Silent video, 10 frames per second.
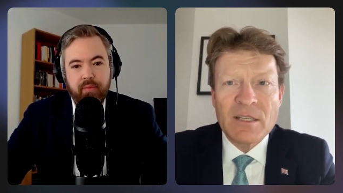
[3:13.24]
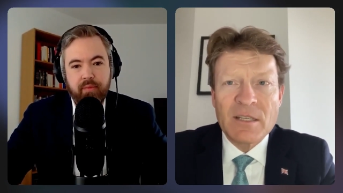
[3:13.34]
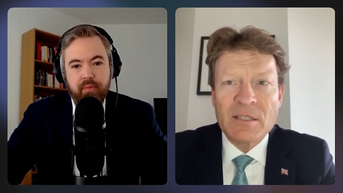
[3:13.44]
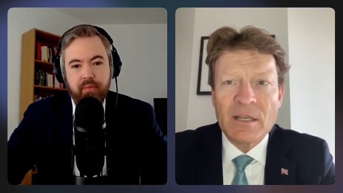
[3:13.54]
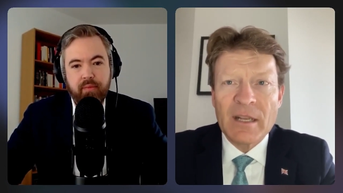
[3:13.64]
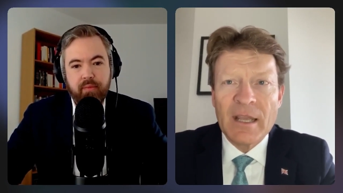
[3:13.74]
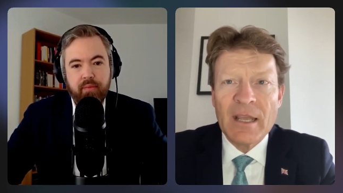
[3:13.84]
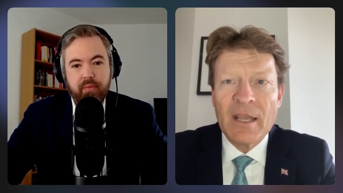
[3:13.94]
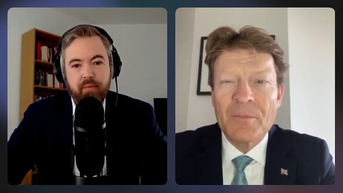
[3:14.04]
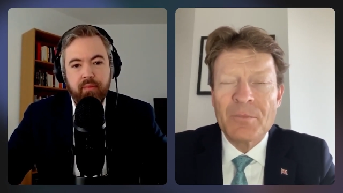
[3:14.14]
Speaker 1: is that
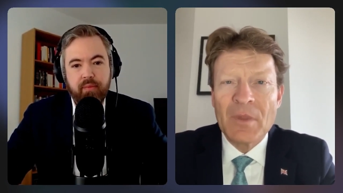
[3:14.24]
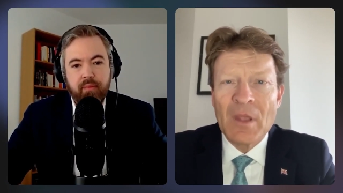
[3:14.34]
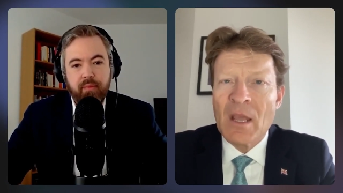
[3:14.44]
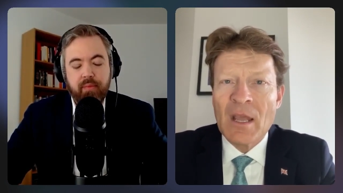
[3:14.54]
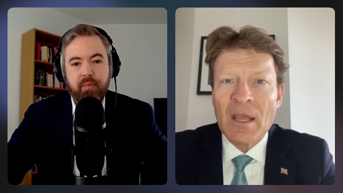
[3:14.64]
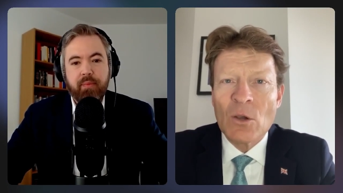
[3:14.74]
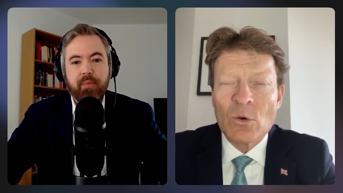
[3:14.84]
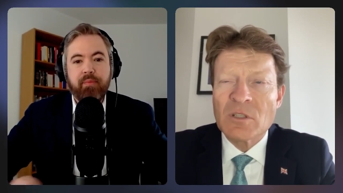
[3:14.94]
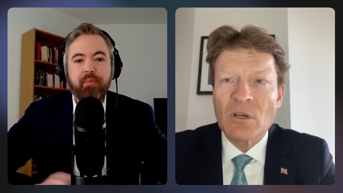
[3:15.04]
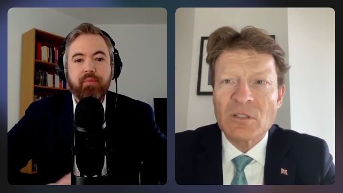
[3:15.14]
he he
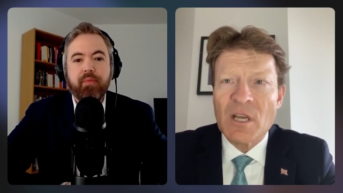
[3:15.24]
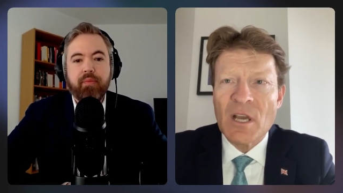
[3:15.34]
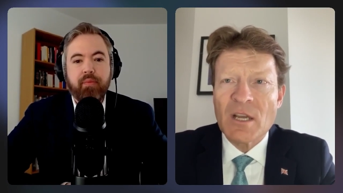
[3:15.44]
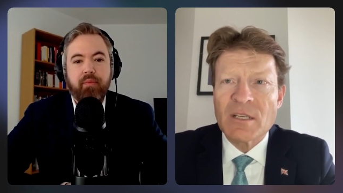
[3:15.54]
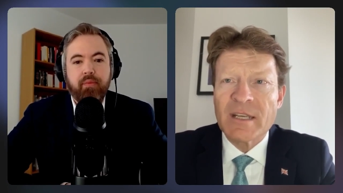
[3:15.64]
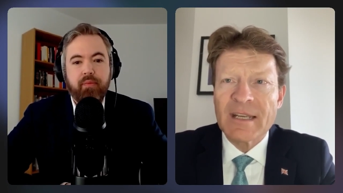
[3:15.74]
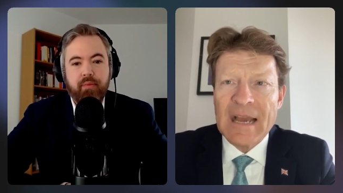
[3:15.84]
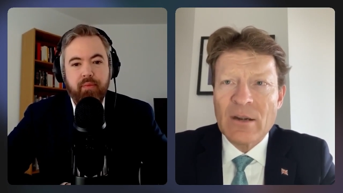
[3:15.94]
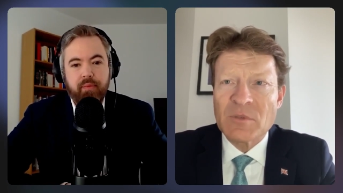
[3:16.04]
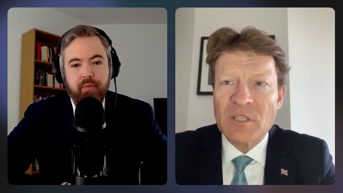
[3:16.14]
always got turned. He
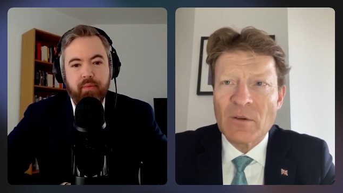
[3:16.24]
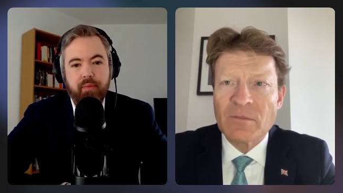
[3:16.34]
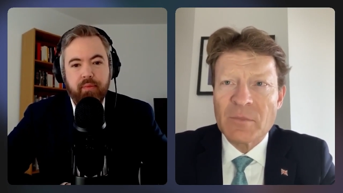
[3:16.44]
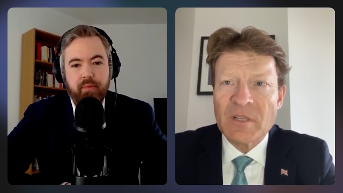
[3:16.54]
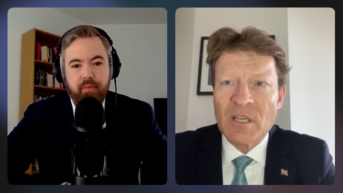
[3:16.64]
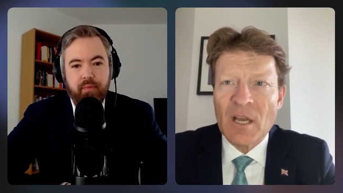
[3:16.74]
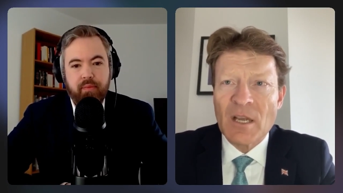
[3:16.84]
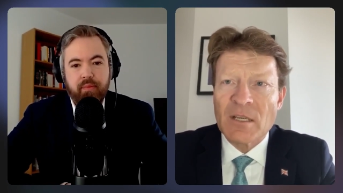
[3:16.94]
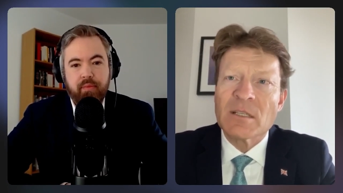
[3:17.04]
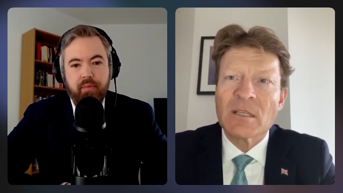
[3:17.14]
allowed himself to be
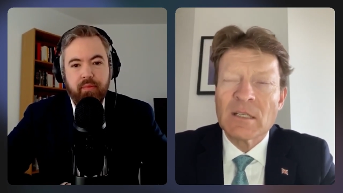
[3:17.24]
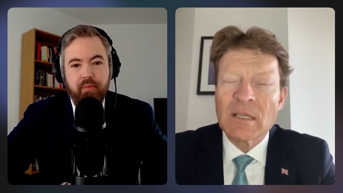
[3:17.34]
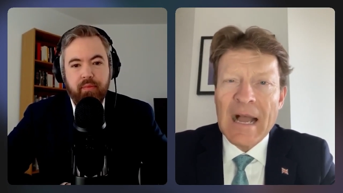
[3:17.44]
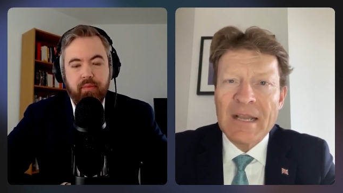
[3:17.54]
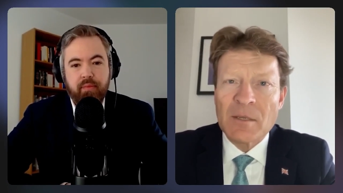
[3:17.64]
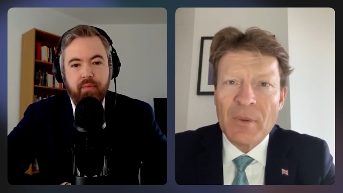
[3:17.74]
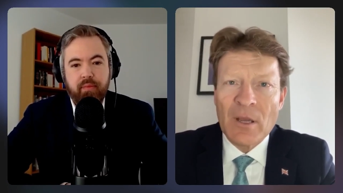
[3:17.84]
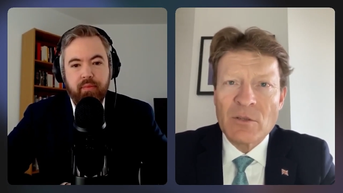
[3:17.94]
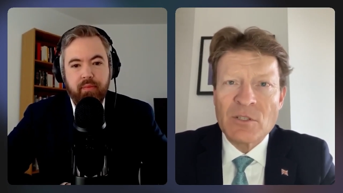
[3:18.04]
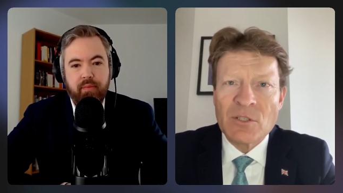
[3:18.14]
turned, as
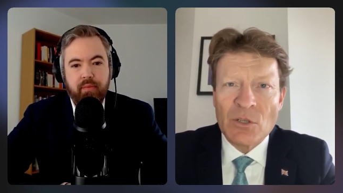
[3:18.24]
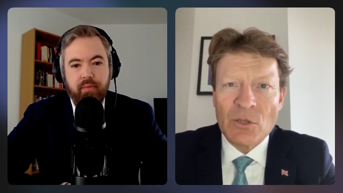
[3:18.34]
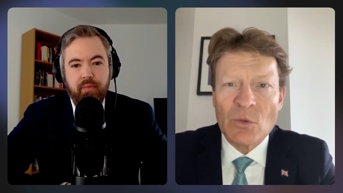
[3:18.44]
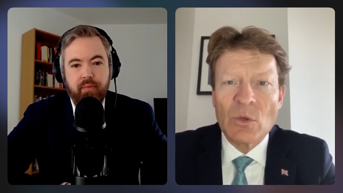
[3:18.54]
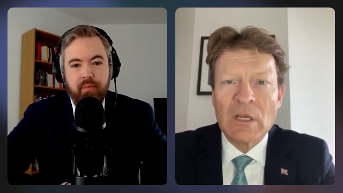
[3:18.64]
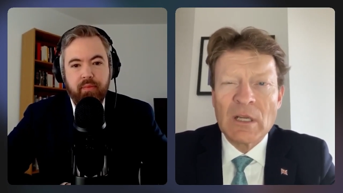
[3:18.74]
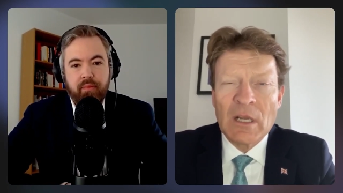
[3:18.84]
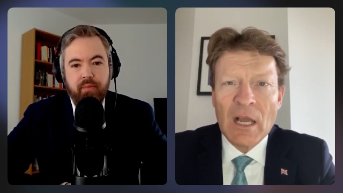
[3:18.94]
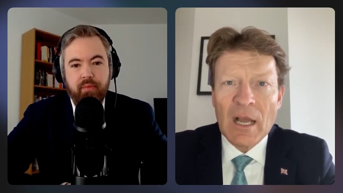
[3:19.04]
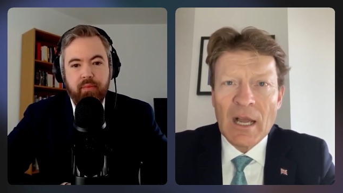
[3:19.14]
opposed to
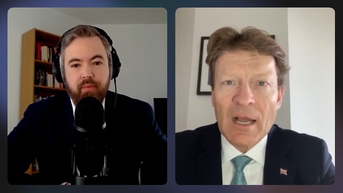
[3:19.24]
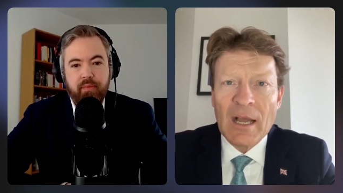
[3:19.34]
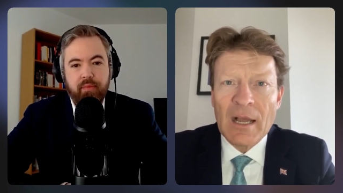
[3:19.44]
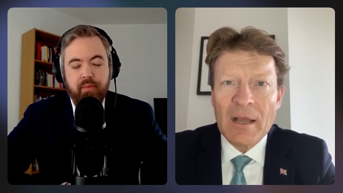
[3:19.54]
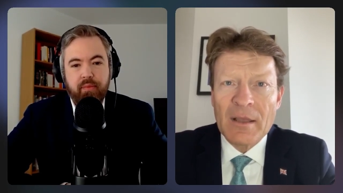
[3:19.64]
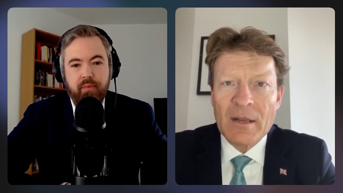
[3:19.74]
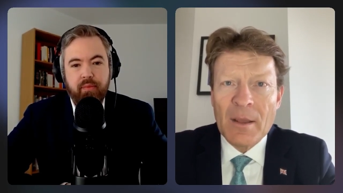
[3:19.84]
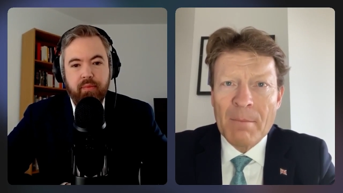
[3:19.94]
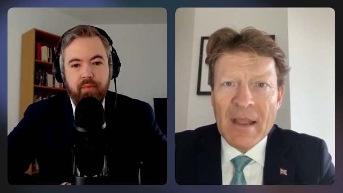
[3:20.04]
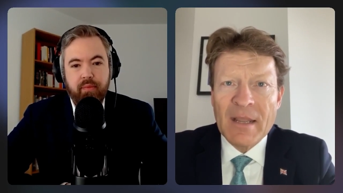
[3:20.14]
Uh, you know,
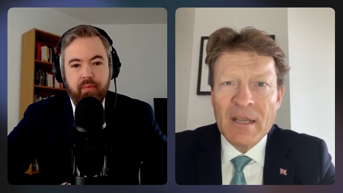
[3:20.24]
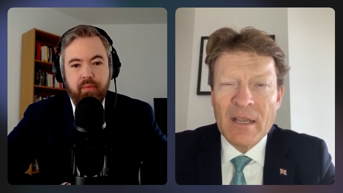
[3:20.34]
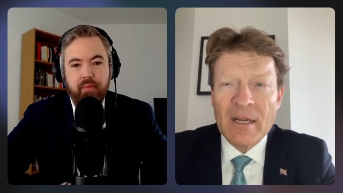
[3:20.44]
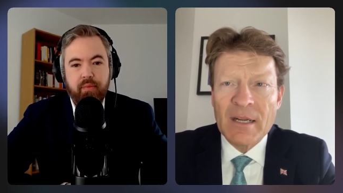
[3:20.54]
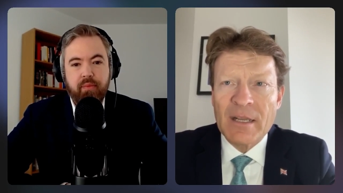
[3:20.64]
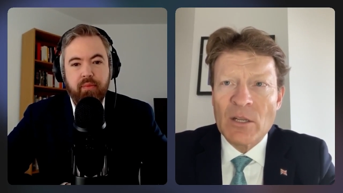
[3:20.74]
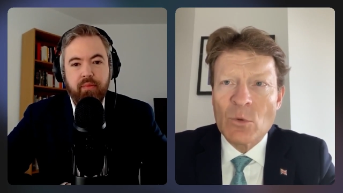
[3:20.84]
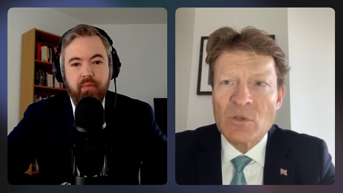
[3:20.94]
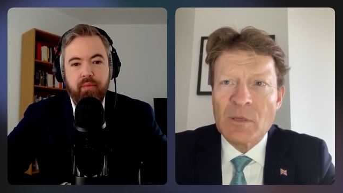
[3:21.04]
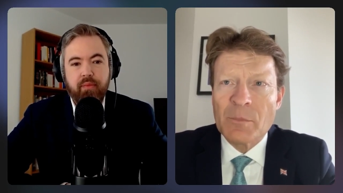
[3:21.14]
making it clear who
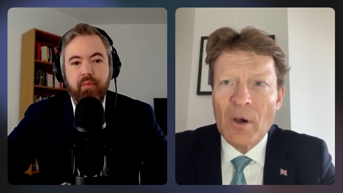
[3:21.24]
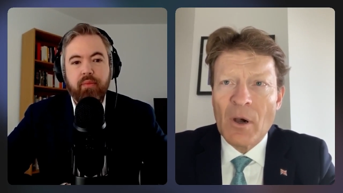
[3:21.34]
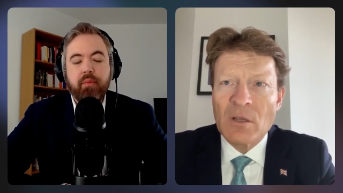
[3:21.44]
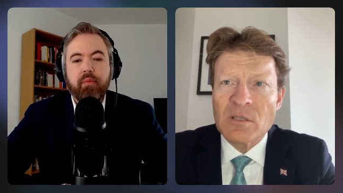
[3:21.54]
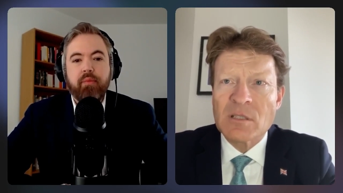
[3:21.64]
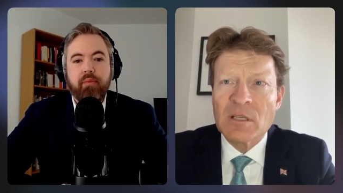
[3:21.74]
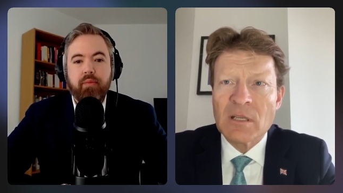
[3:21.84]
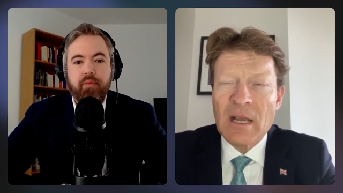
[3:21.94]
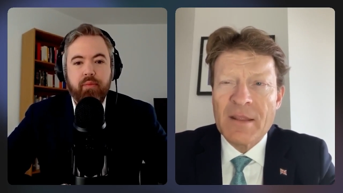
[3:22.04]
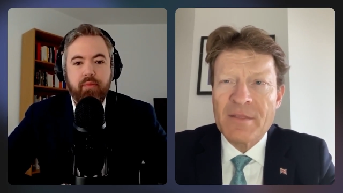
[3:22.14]
was the boss.
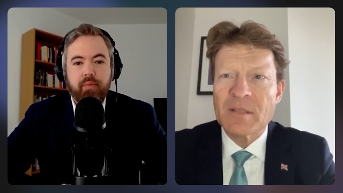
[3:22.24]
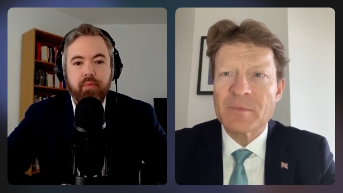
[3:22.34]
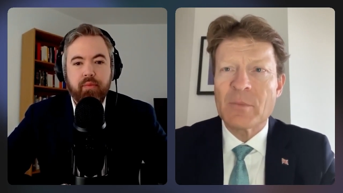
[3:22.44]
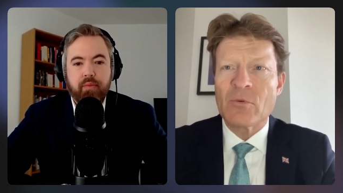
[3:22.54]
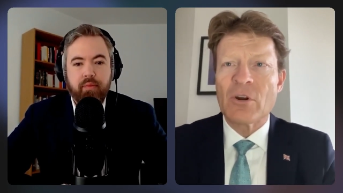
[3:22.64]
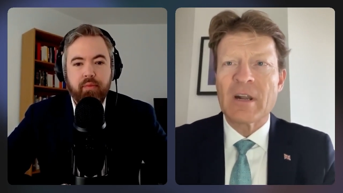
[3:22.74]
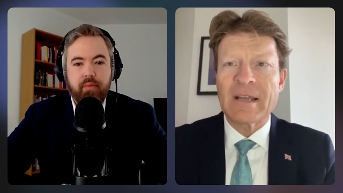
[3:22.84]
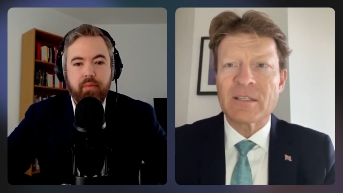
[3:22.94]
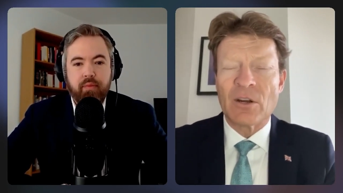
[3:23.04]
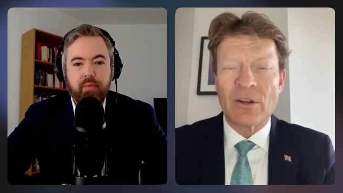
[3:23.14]
And these people were
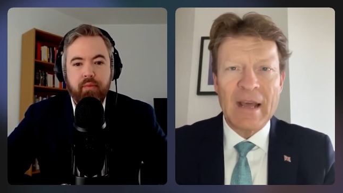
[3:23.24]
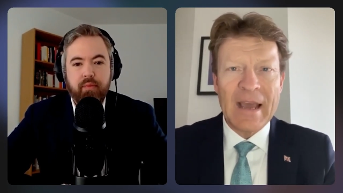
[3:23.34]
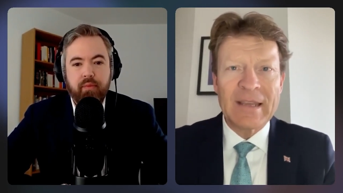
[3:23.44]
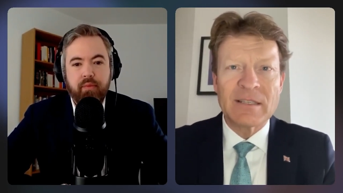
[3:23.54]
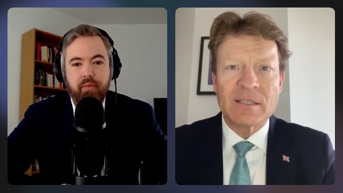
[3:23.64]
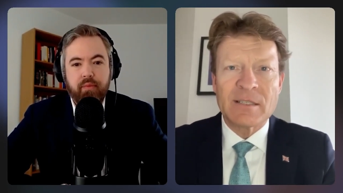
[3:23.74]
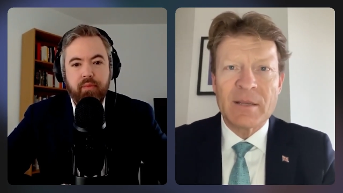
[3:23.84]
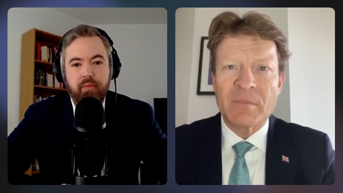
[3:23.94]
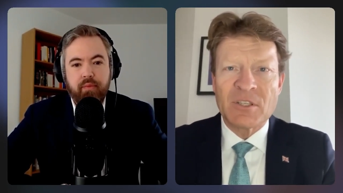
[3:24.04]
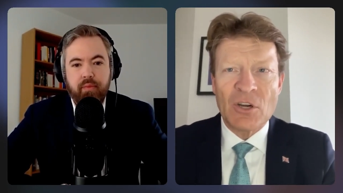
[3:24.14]
elected on an eighty-seat
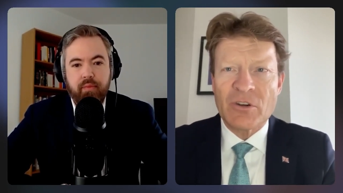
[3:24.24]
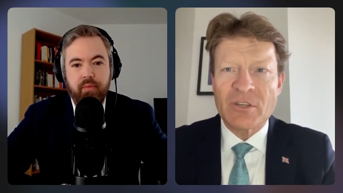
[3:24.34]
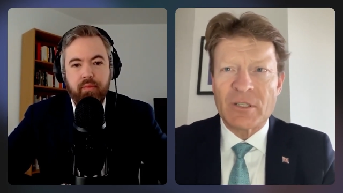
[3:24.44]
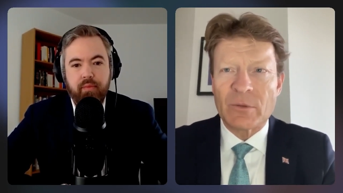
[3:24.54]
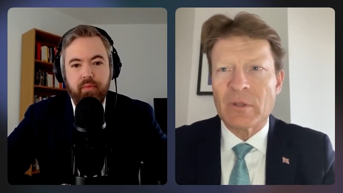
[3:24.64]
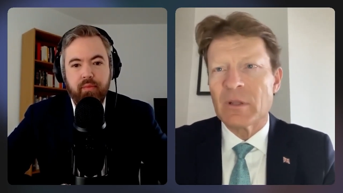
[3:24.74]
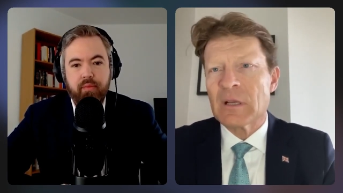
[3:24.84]
majority. With